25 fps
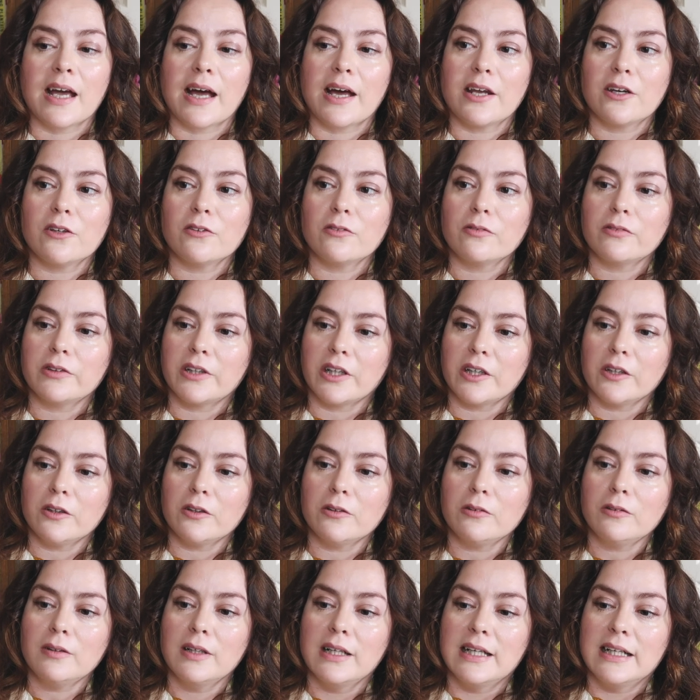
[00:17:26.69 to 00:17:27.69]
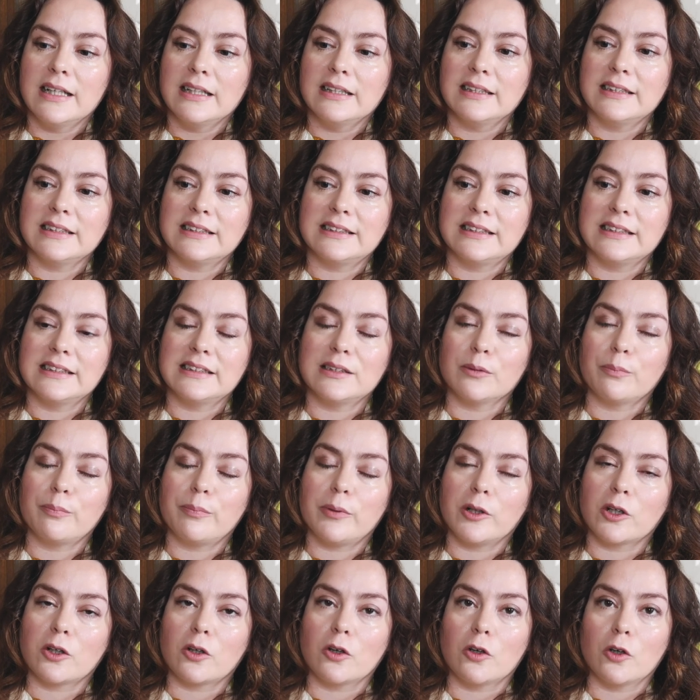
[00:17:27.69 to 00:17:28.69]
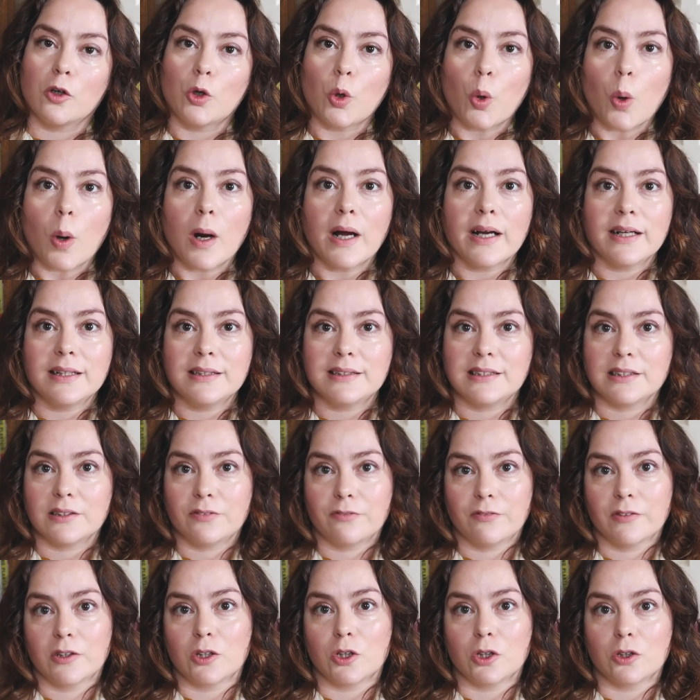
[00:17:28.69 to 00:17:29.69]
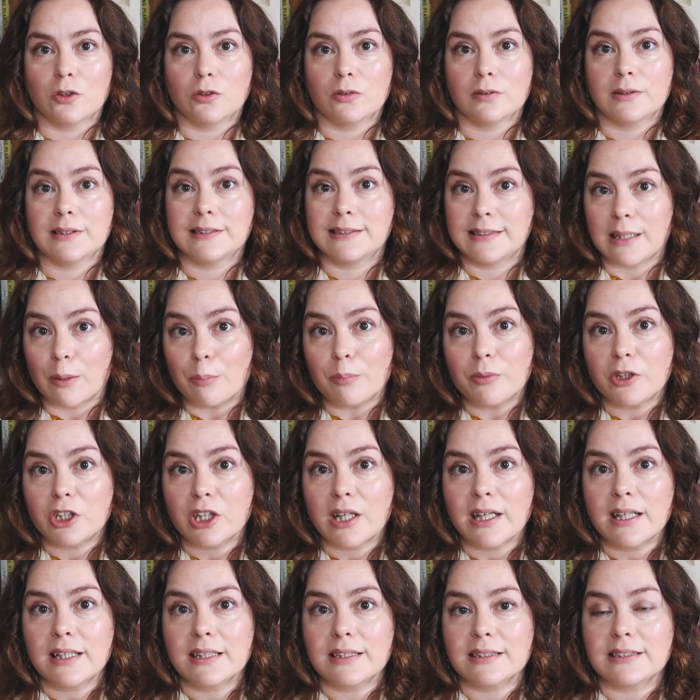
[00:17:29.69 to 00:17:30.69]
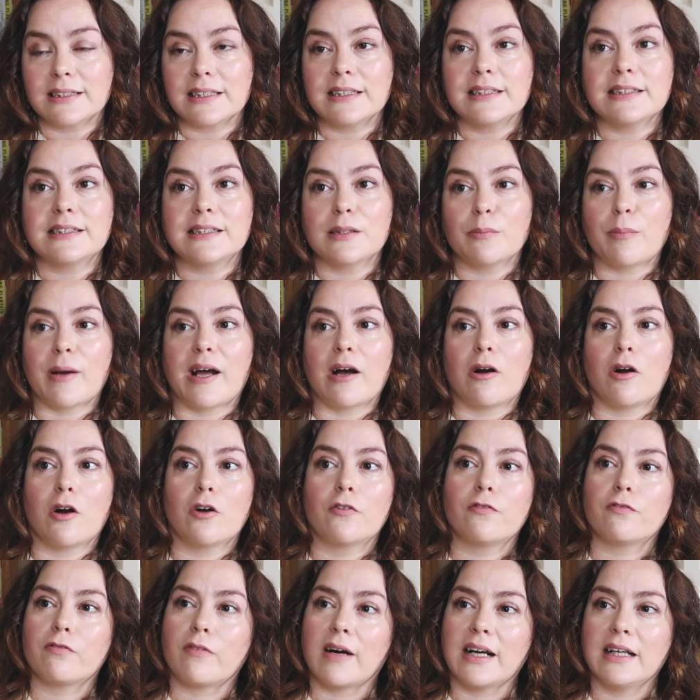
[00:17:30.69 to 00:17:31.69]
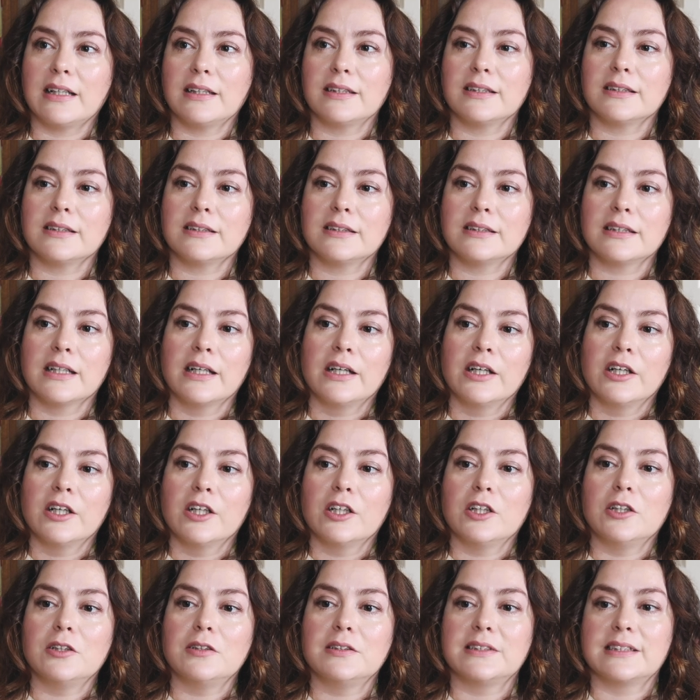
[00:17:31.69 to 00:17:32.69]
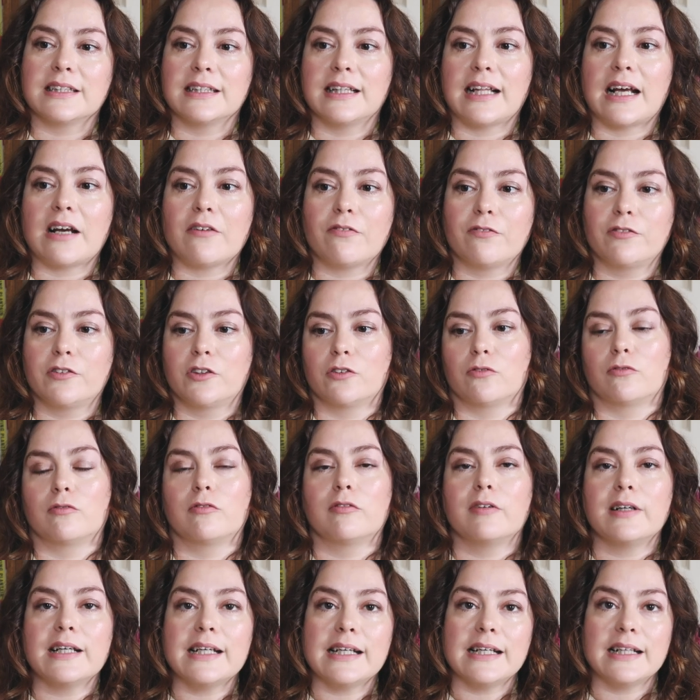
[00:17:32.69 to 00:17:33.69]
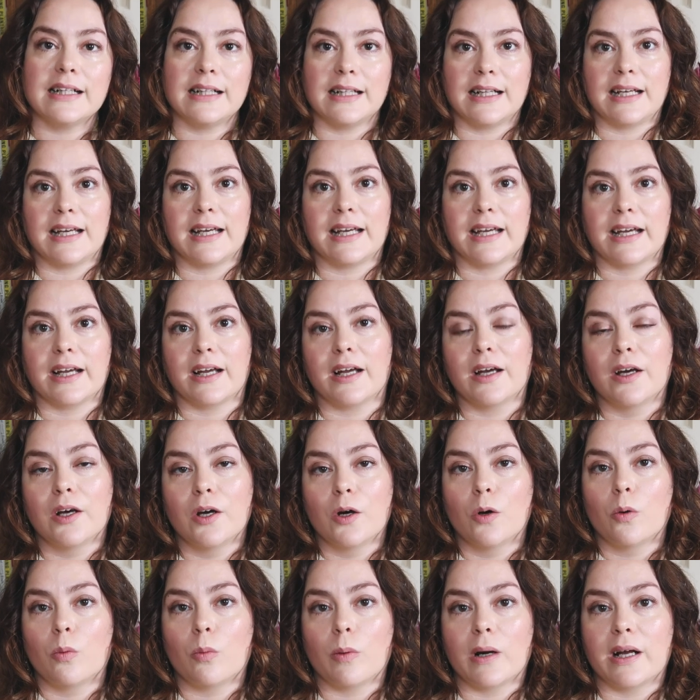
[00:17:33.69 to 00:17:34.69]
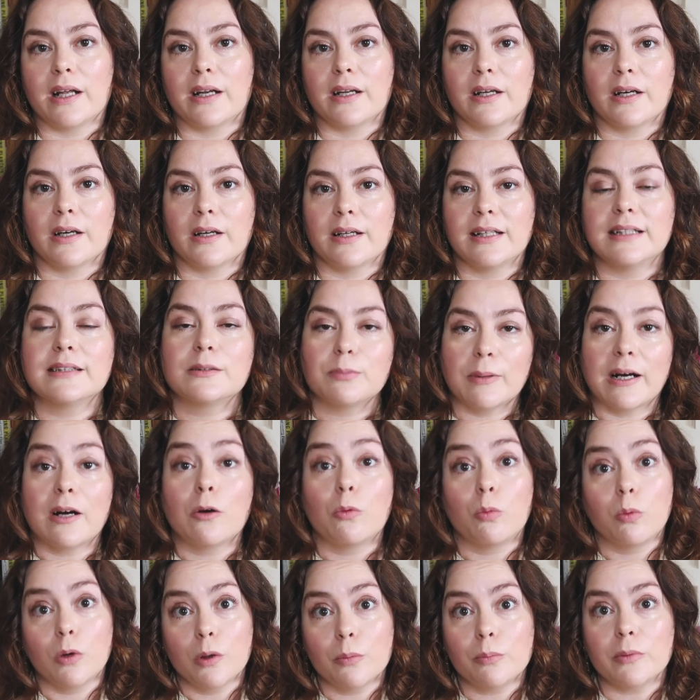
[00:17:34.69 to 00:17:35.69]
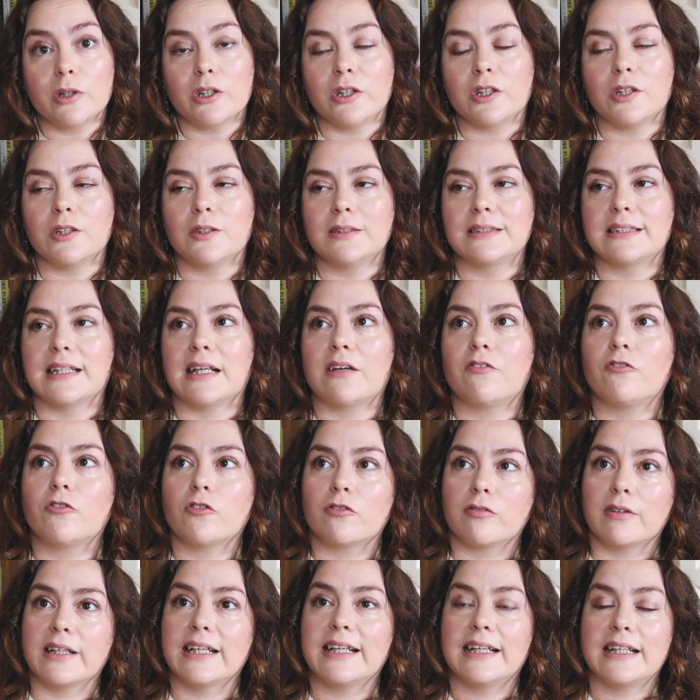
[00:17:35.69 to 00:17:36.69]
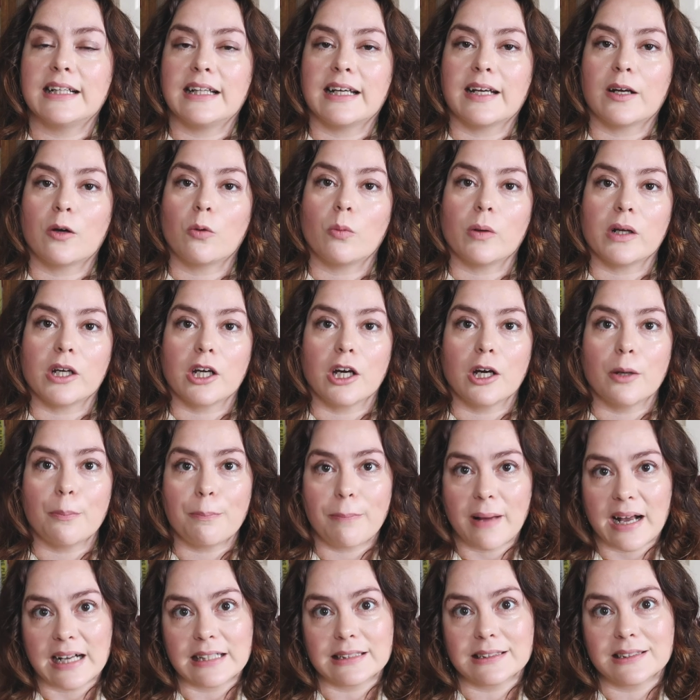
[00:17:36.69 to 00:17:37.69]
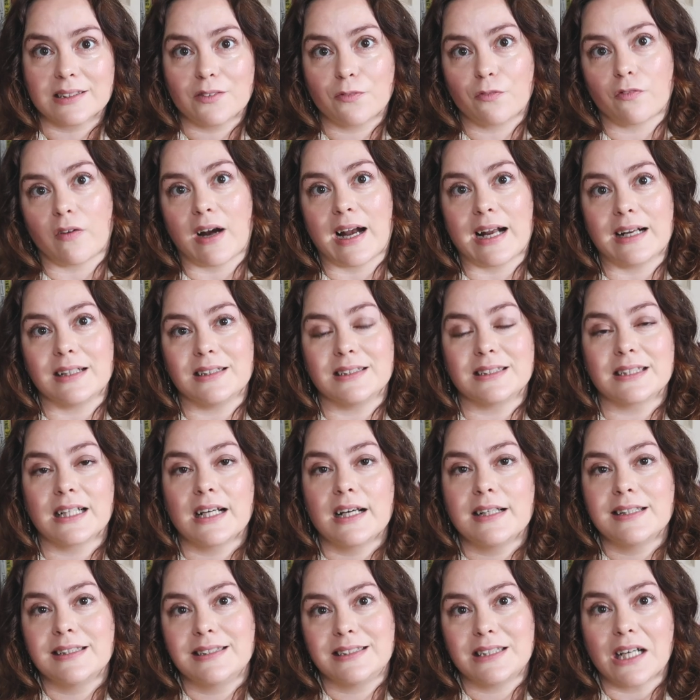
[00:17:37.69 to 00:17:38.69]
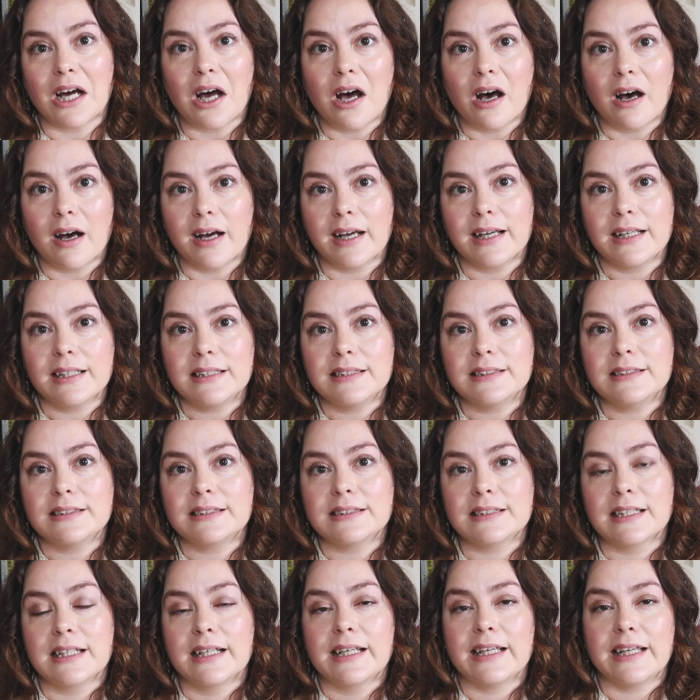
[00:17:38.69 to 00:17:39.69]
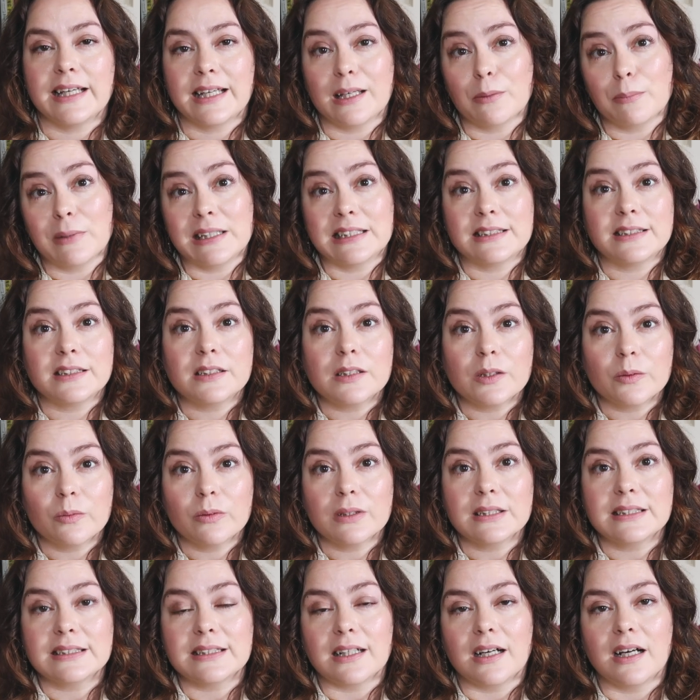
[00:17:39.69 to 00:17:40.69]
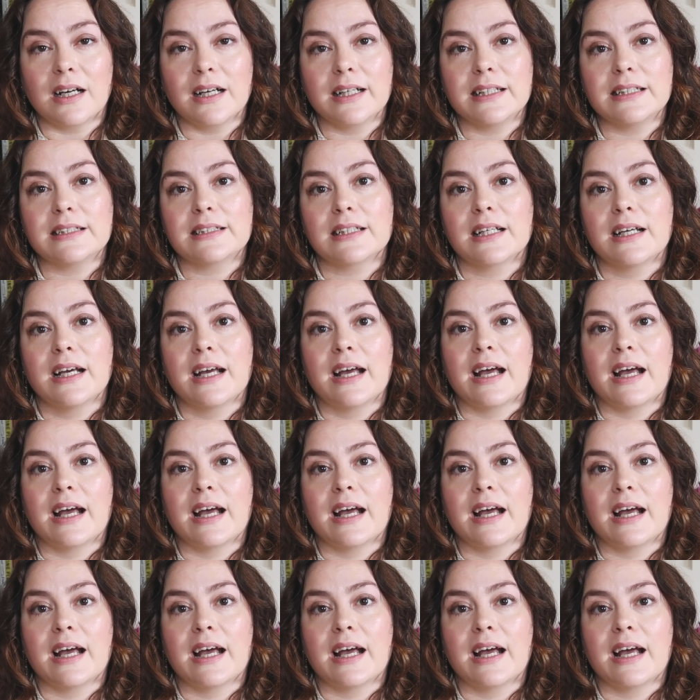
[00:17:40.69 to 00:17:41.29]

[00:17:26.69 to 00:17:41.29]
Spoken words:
And although this is a book on quite a difficult subject, it's about a friend who's left reeling when her, it's about a woman who's left reeling when her best friend dies. He commits suicide